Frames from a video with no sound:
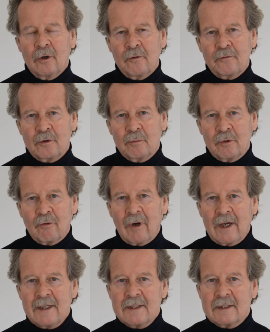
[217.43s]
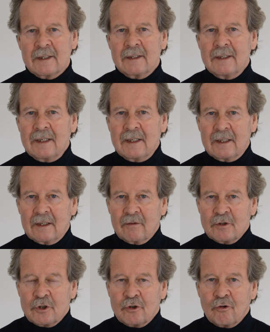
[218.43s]
of human rights that needed
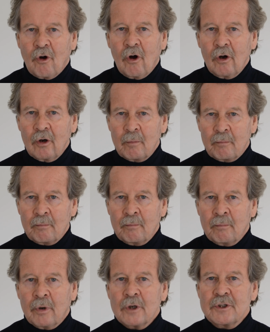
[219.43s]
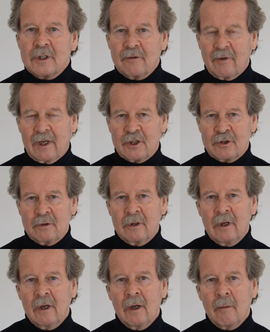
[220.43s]
a strong positive action
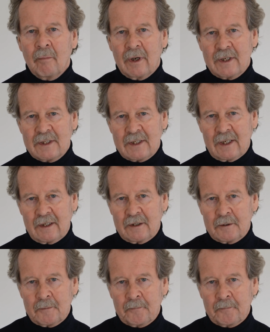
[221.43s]
by the state.